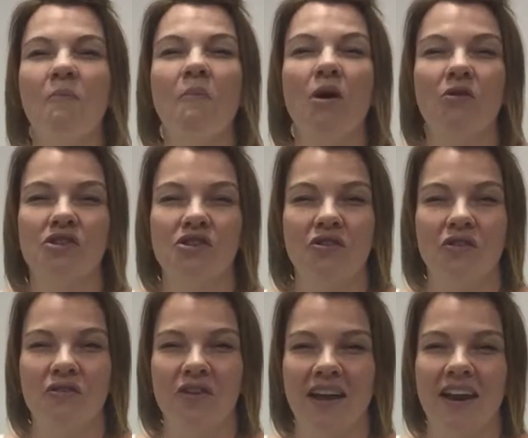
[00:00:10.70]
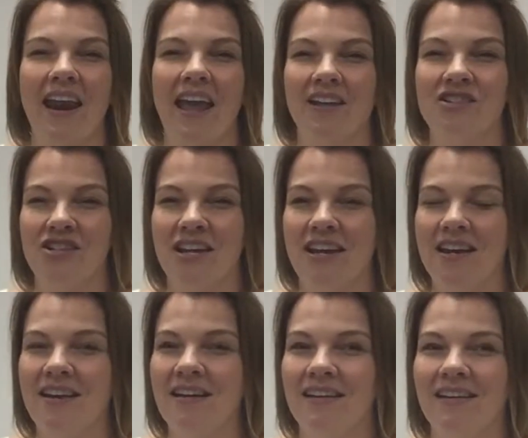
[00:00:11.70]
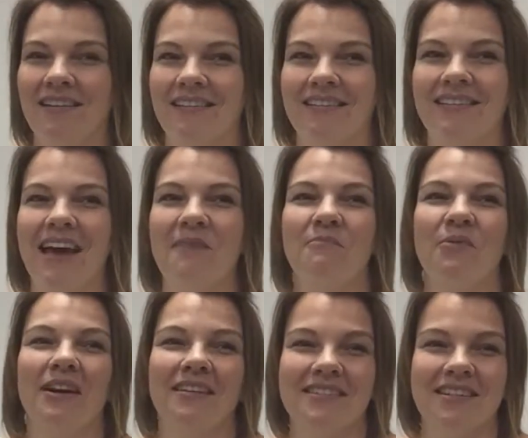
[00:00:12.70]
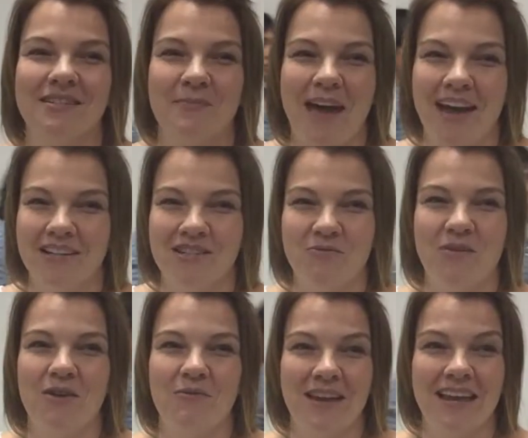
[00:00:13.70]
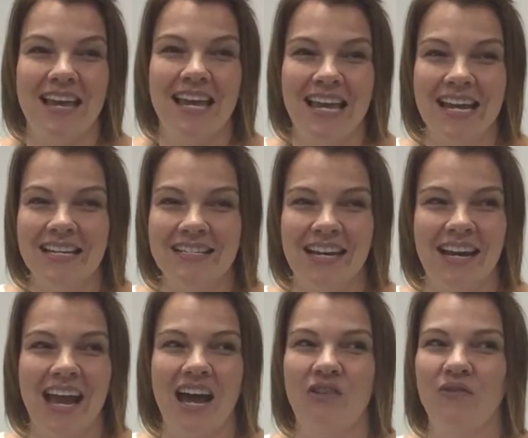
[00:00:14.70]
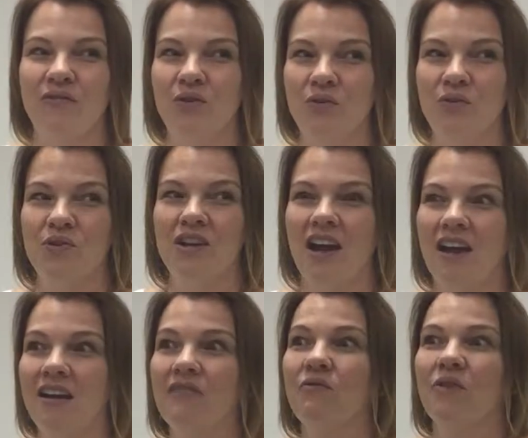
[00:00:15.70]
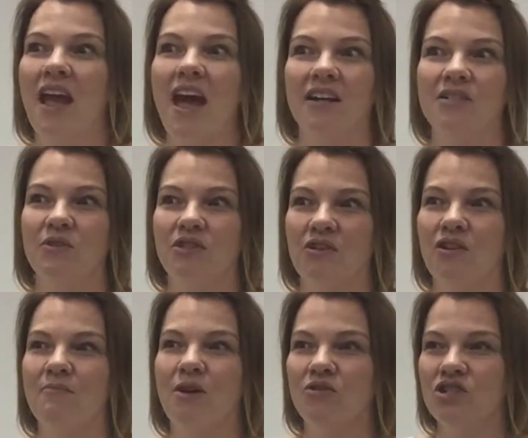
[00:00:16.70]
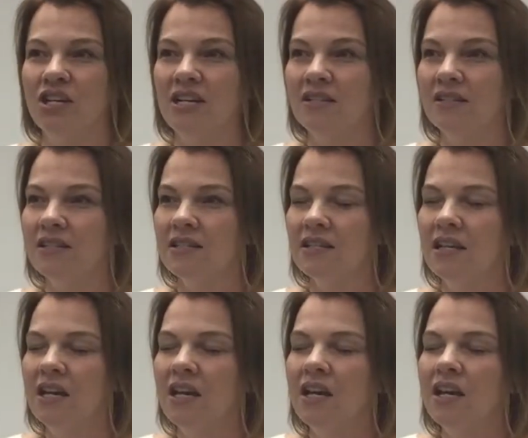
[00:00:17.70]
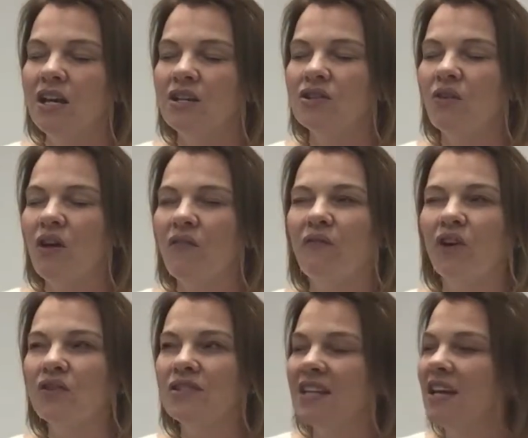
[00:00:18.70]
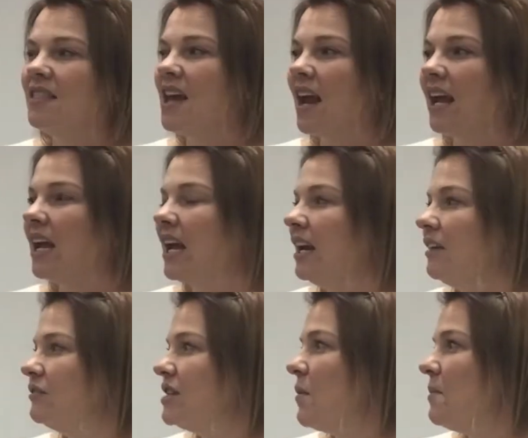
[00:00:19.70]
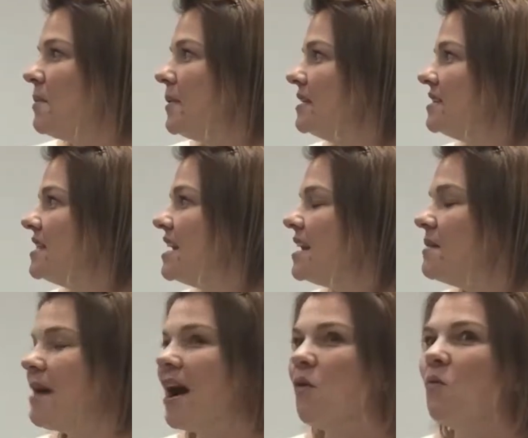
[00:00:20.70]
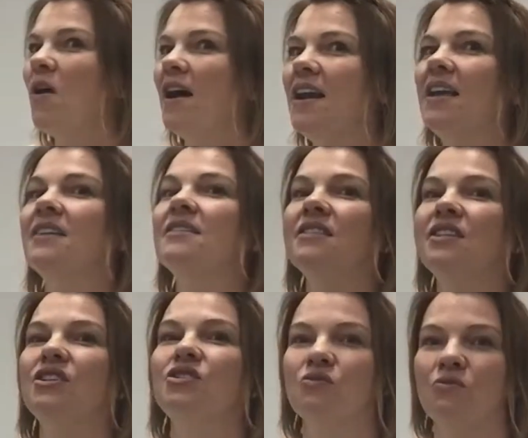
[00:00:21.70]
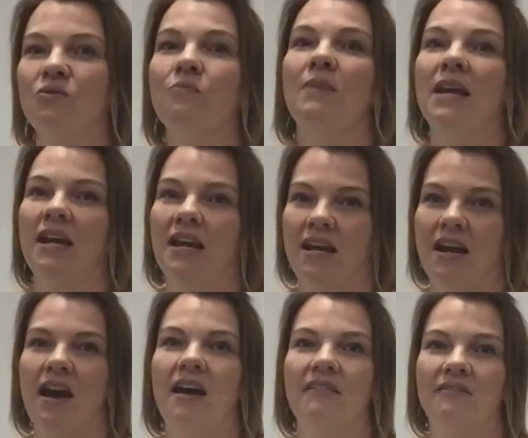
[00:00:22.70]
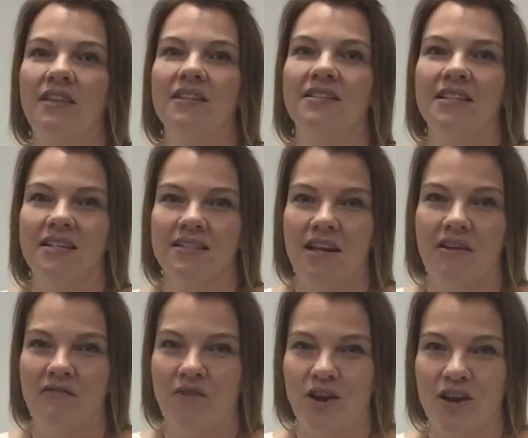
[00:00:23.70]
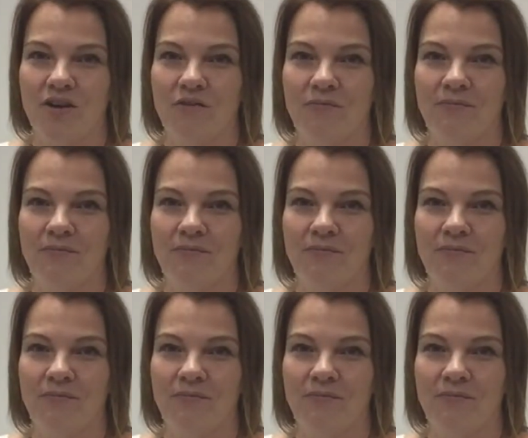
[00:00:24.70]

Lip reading: emotional connection that brings us back to what we eat and how food kind of reacts with our emotions. So the first thing that I kind of tell people is think about what is the true meaning of this season for you.